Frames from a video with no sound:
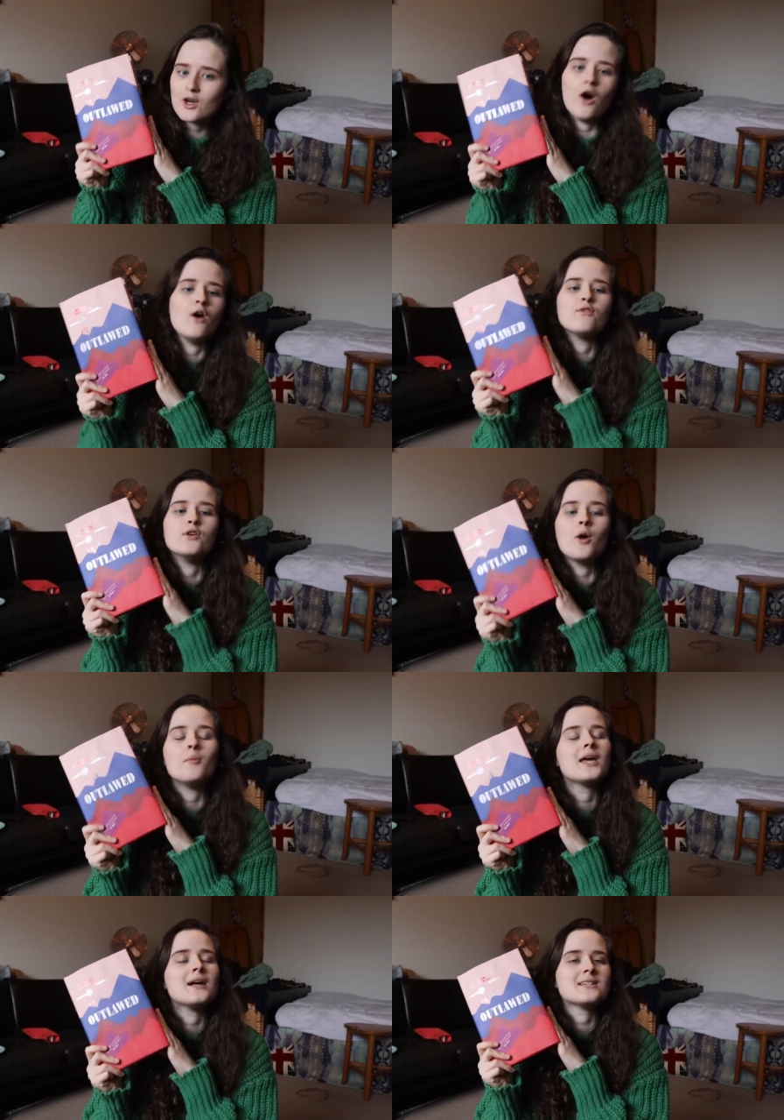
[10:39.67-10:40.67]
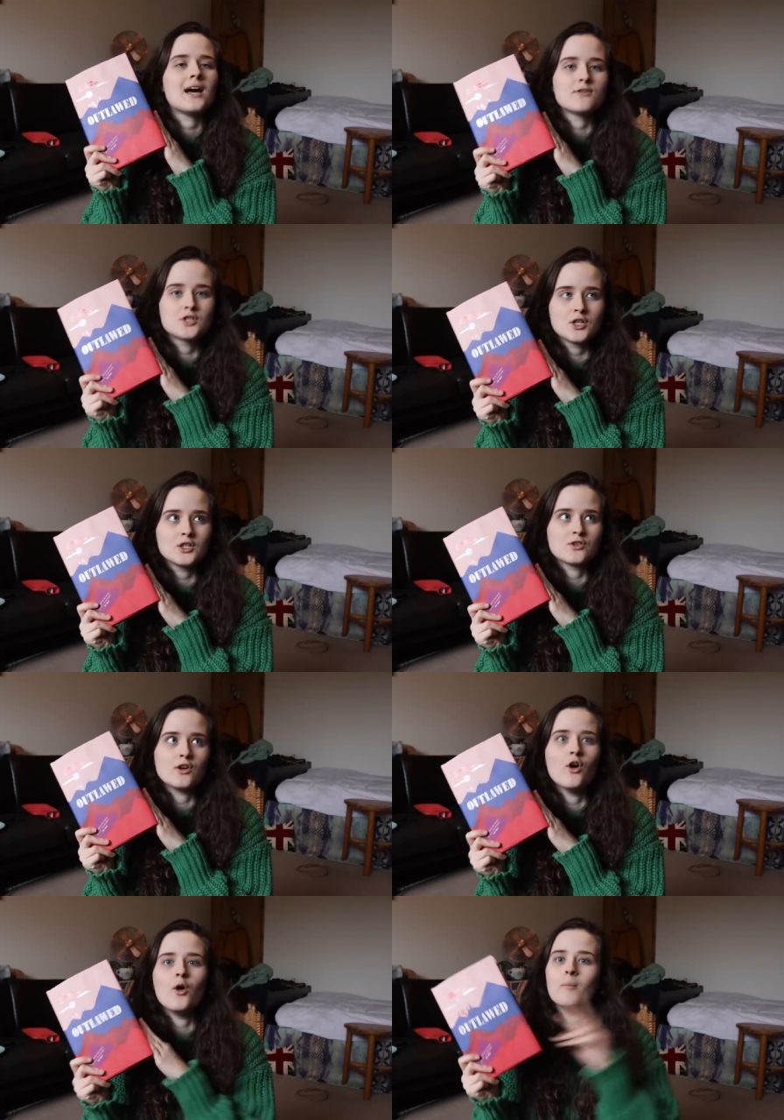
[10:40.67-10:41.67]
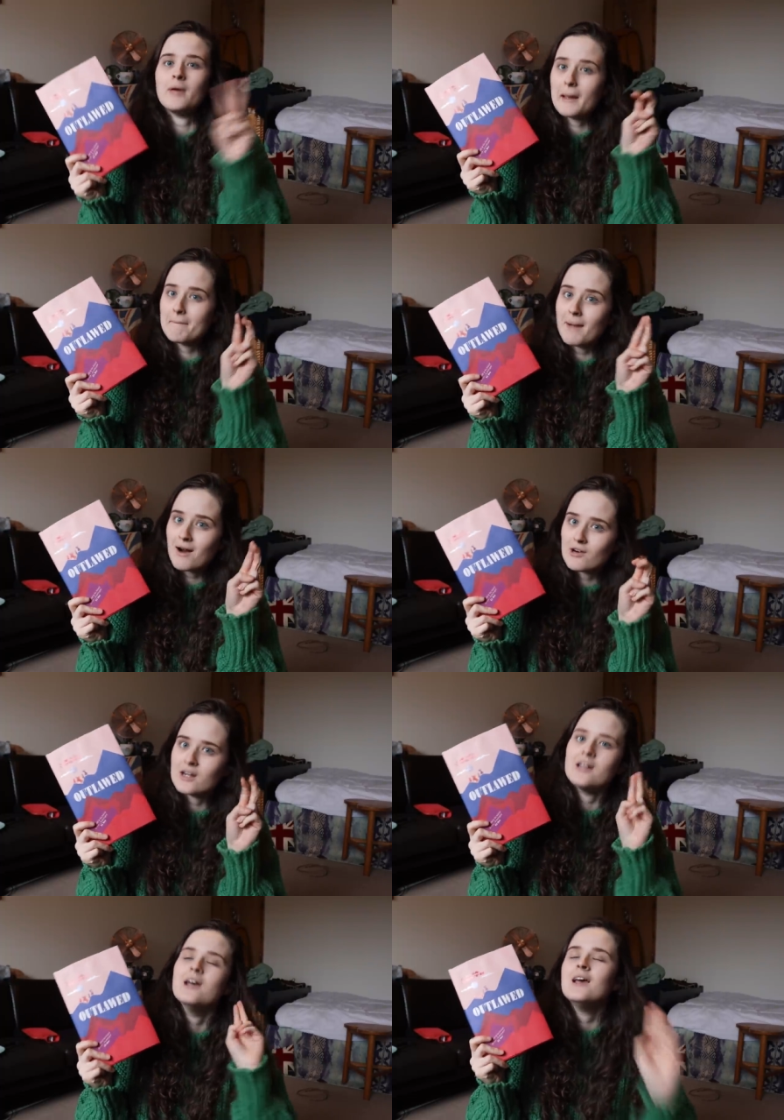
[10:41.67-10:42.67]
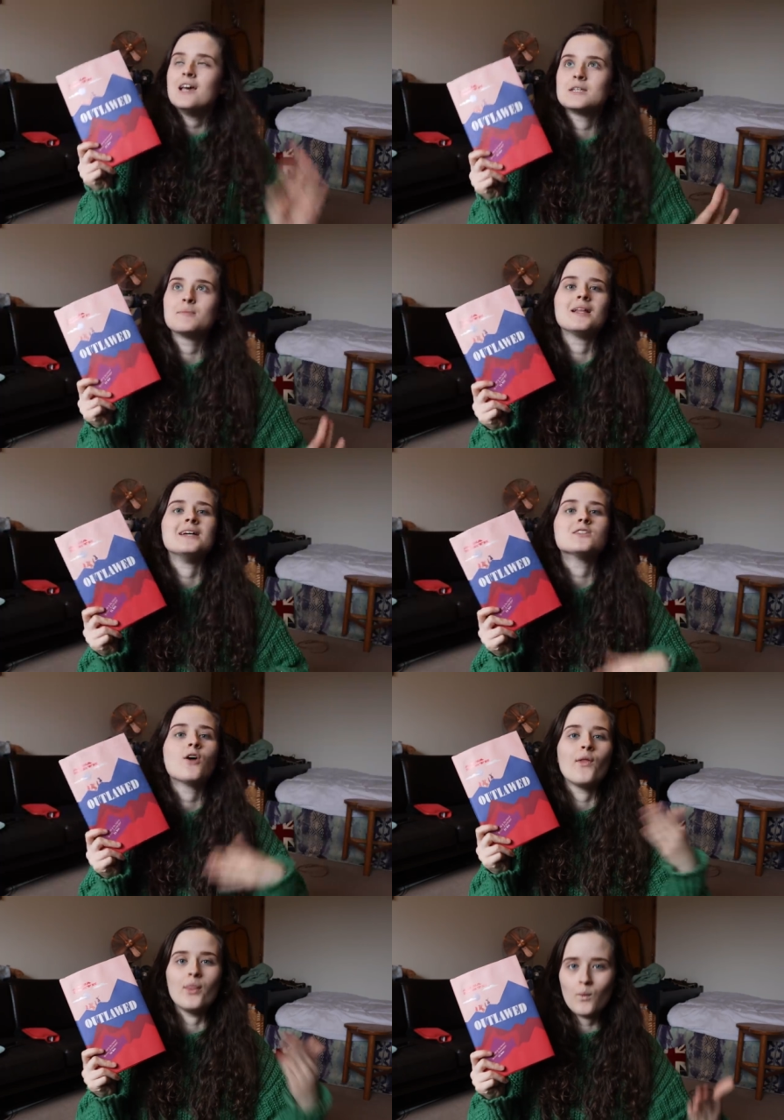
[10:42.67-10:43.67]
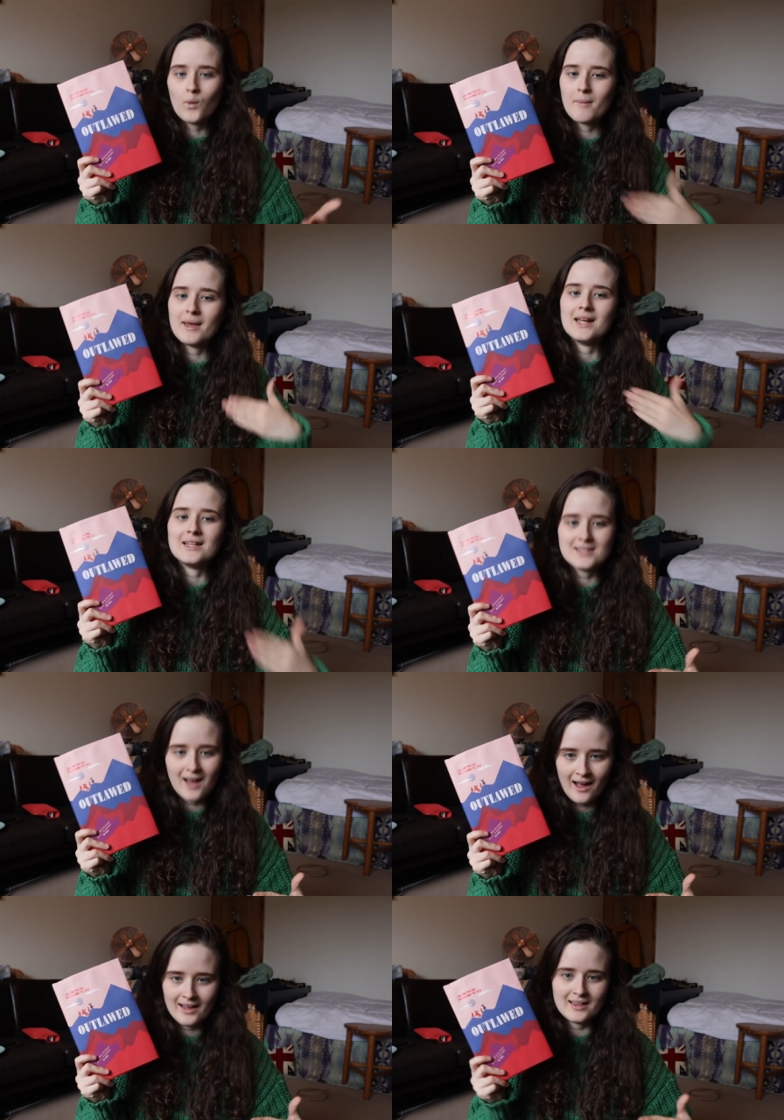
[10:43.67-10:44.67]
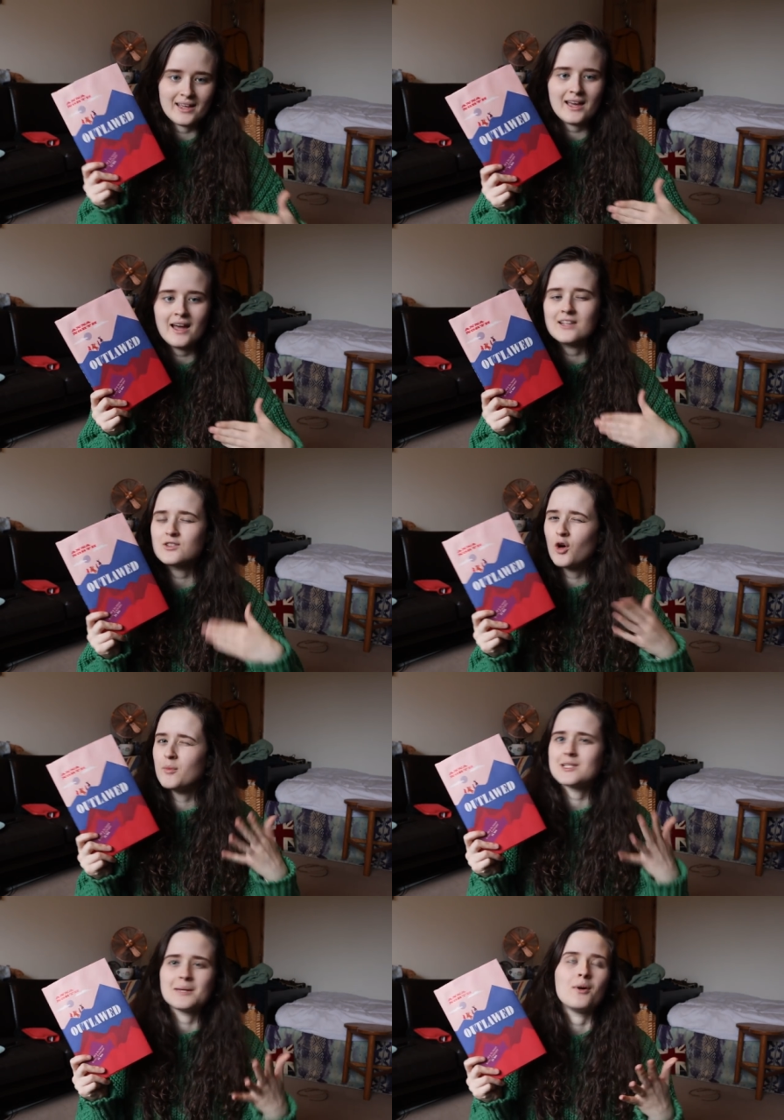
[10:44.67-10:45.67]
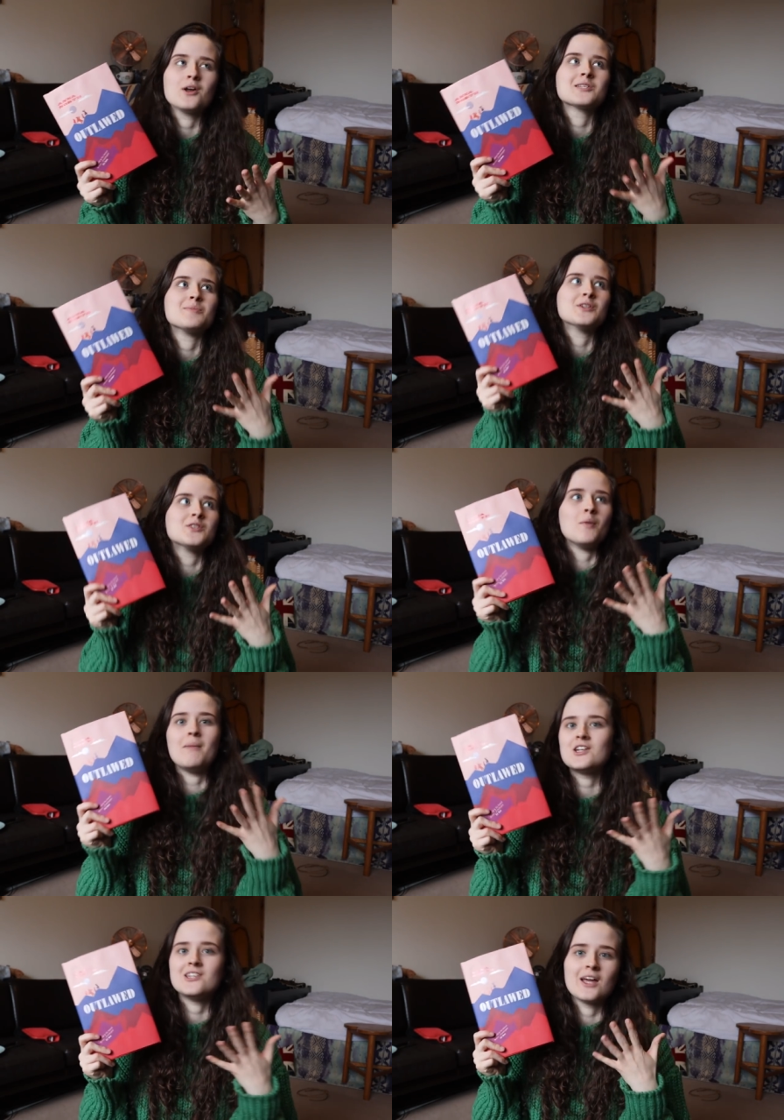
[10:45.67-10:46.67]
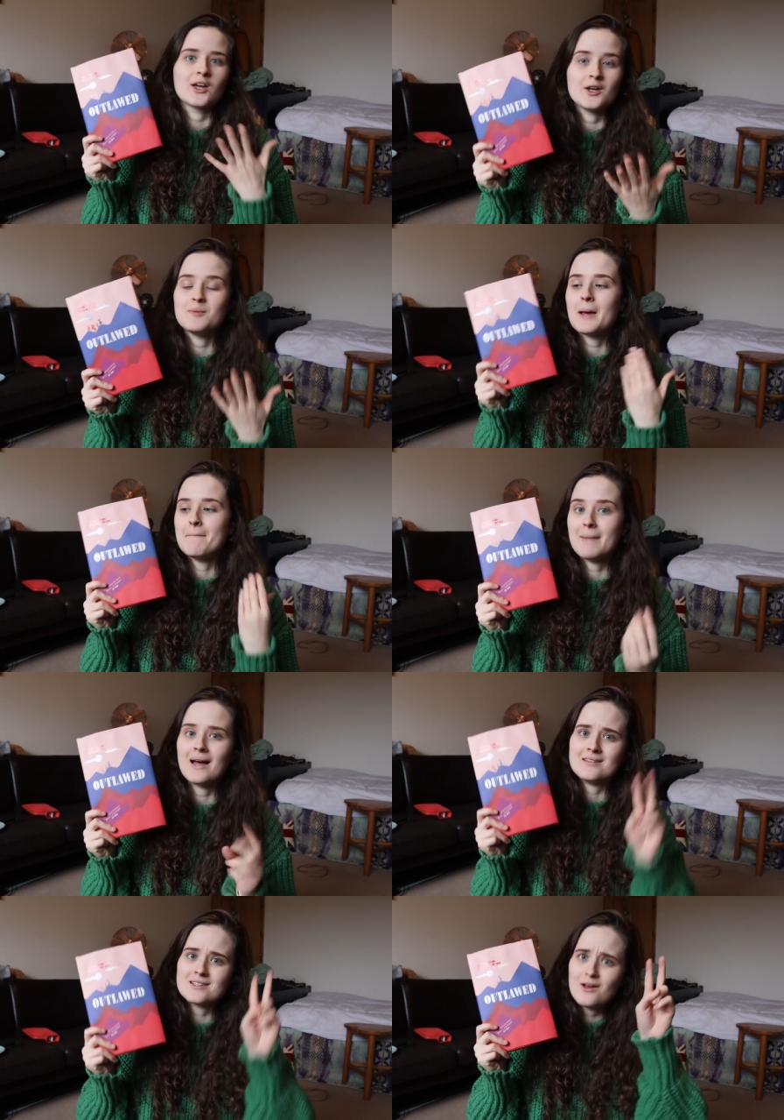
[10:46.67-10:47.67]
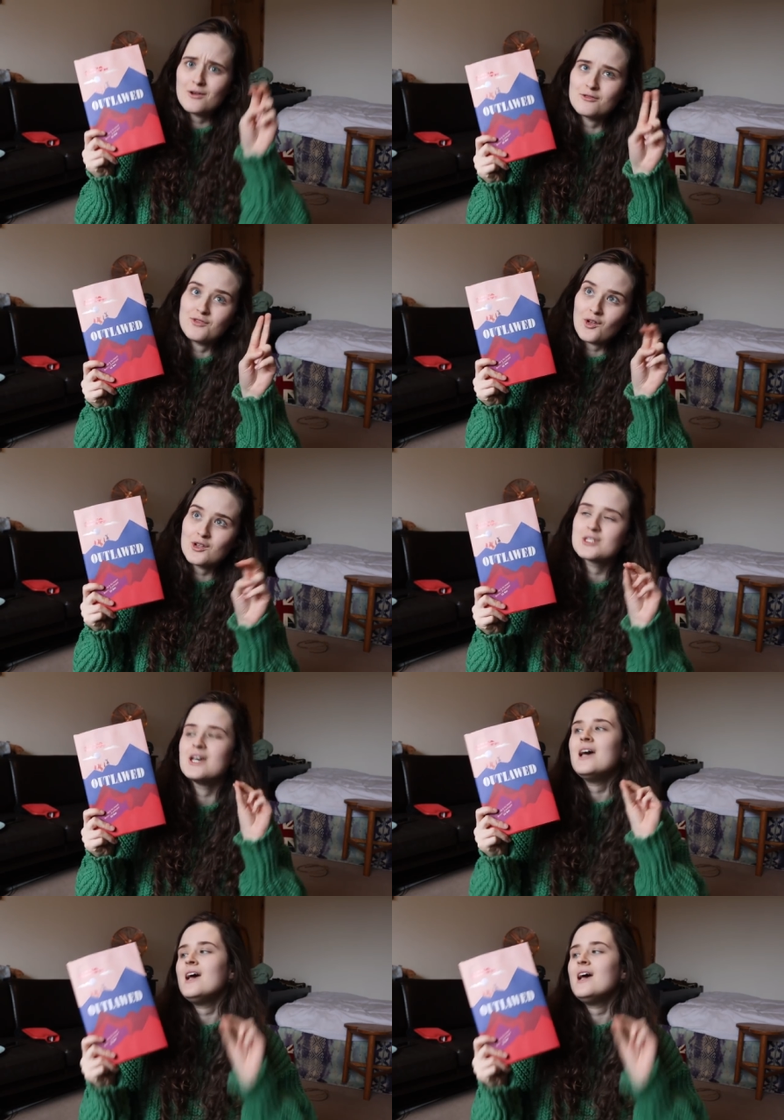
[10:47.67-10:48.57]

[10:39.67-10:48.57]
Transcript: of not being able to have children or being barren is placed on the women entirely, and it's almost impossible to imagine that could be a man's fault.